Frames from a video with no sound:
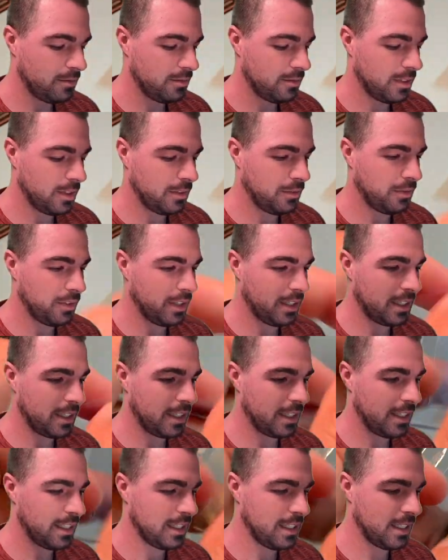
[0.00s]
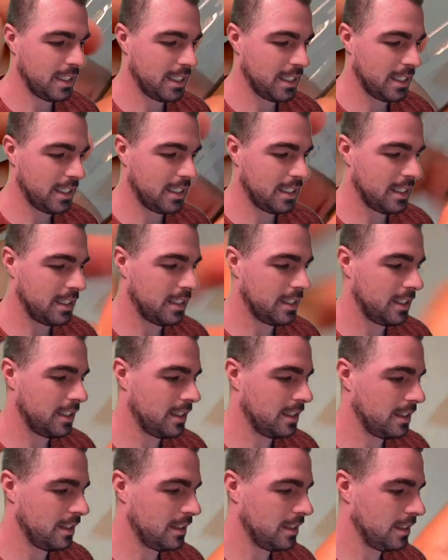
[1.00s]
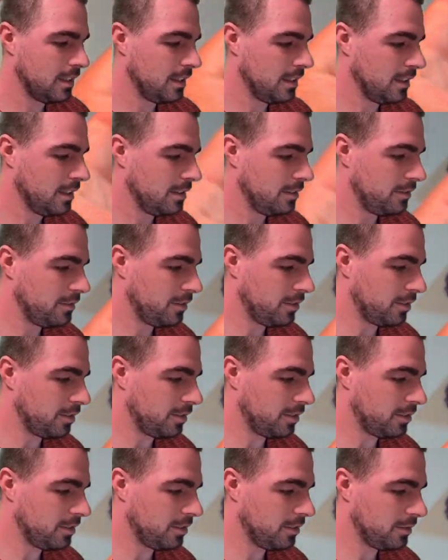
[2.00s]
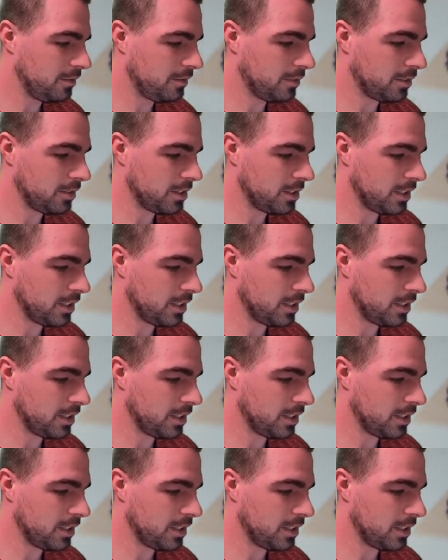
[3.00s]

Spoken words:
if we can get it here. Full first